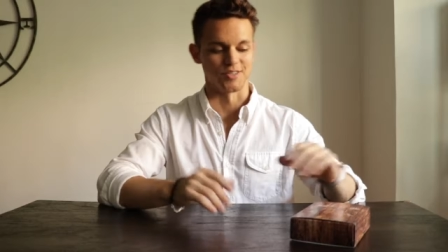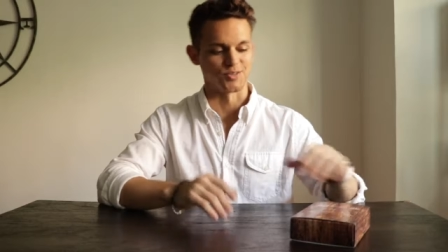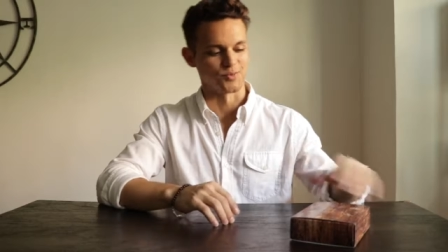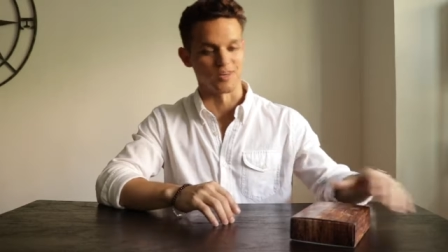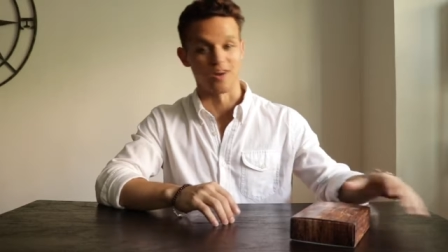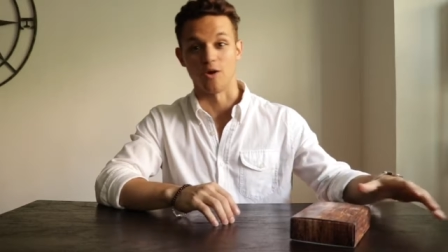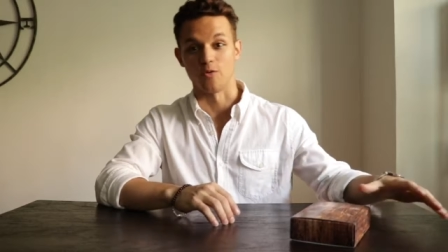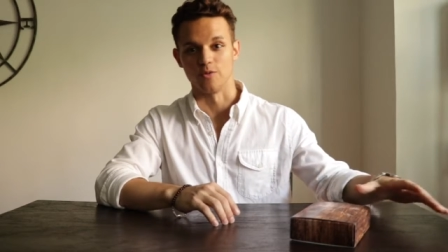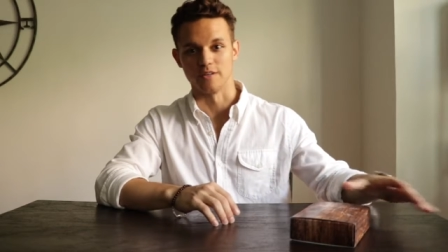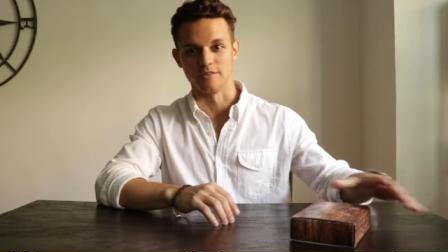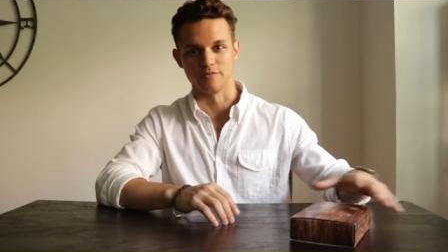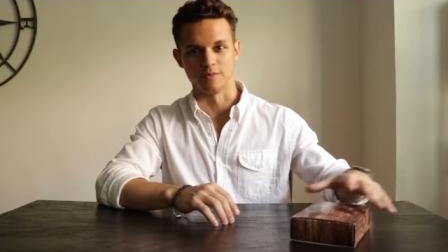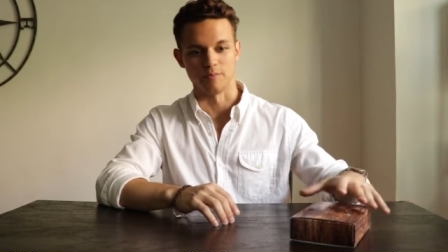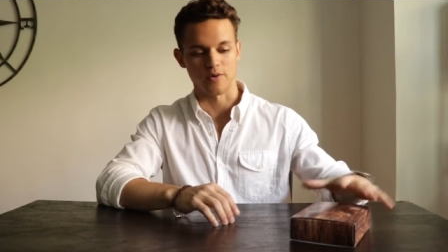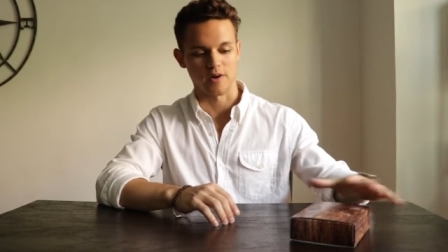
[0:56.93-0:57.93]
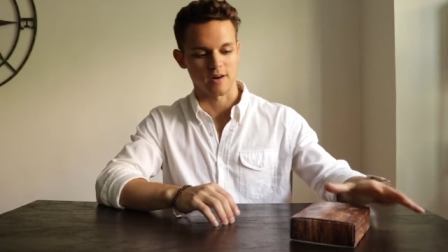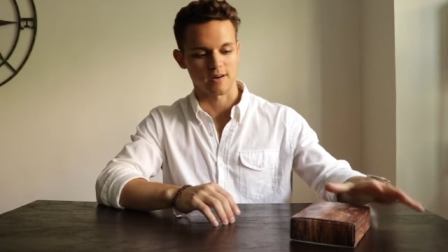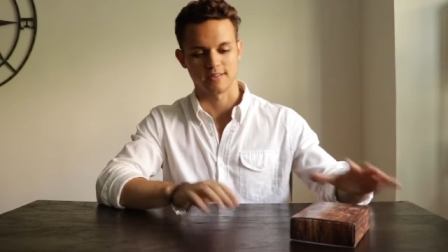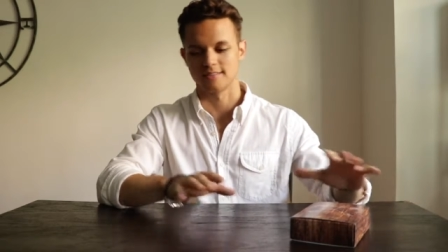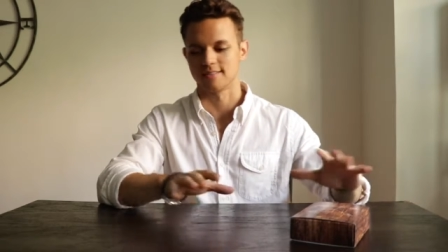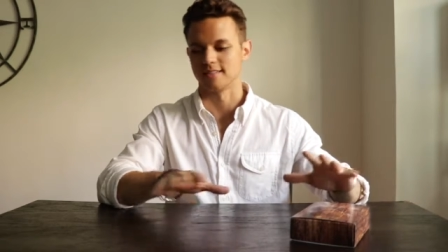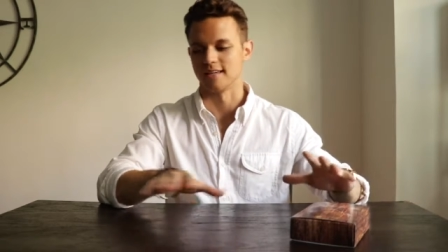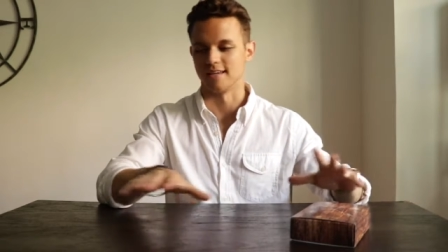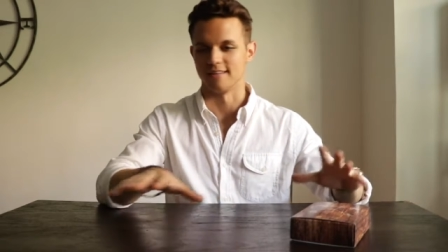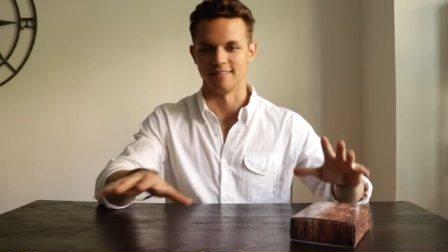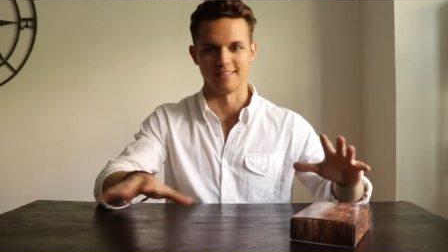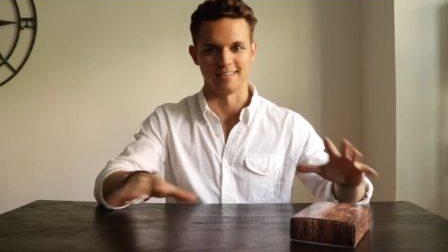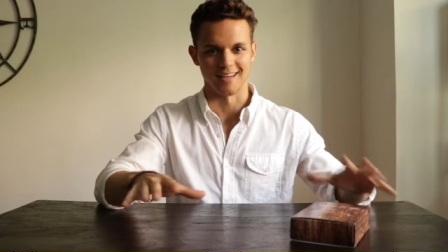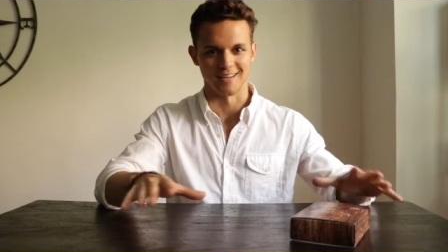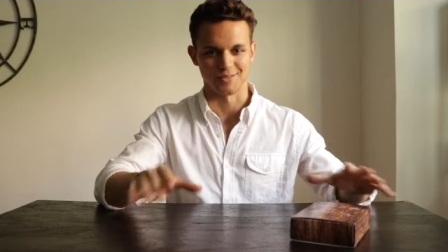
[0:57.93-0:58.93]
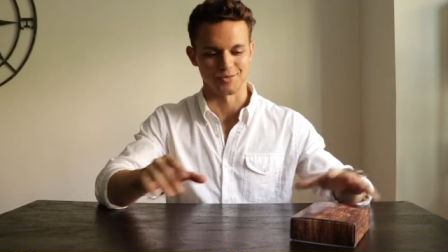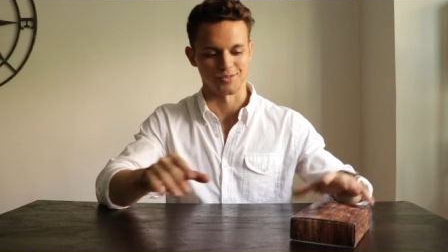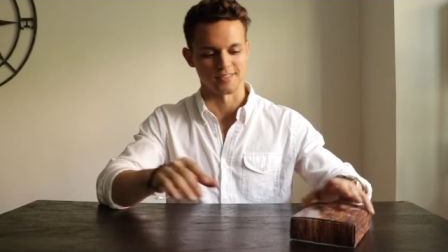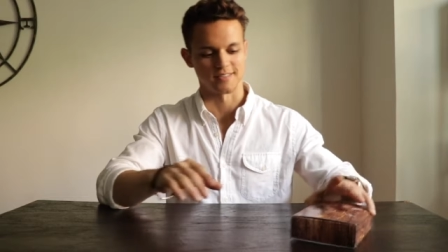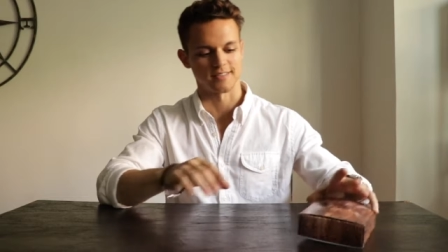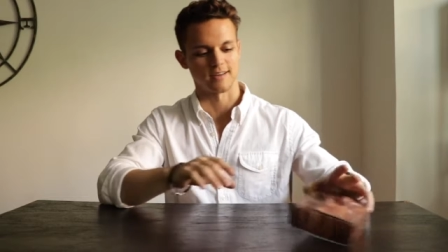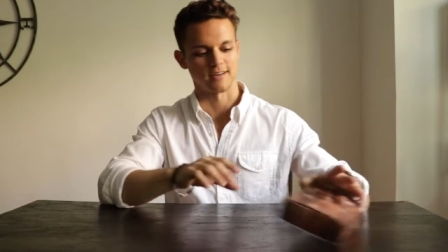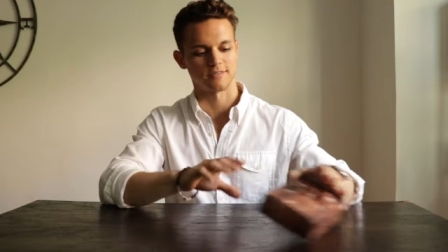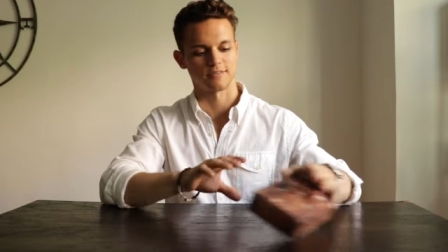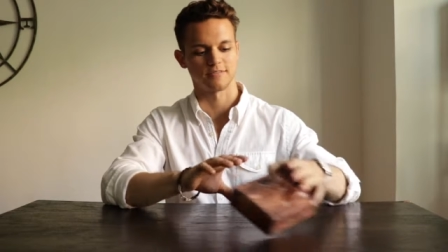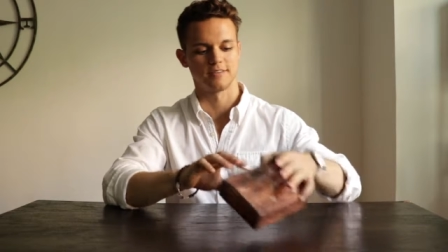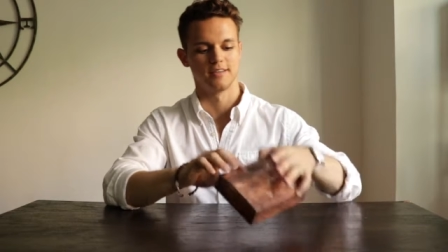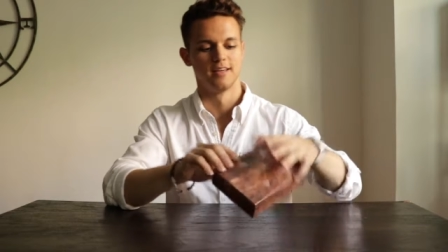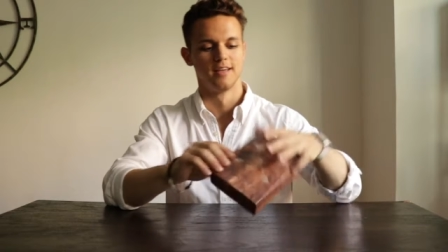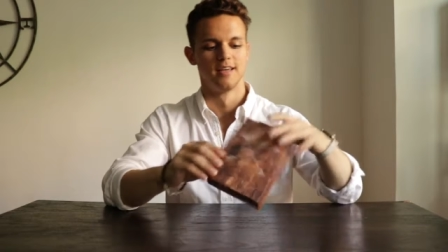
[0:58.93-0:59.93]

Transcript: So we got rid of the box and the extra stuff,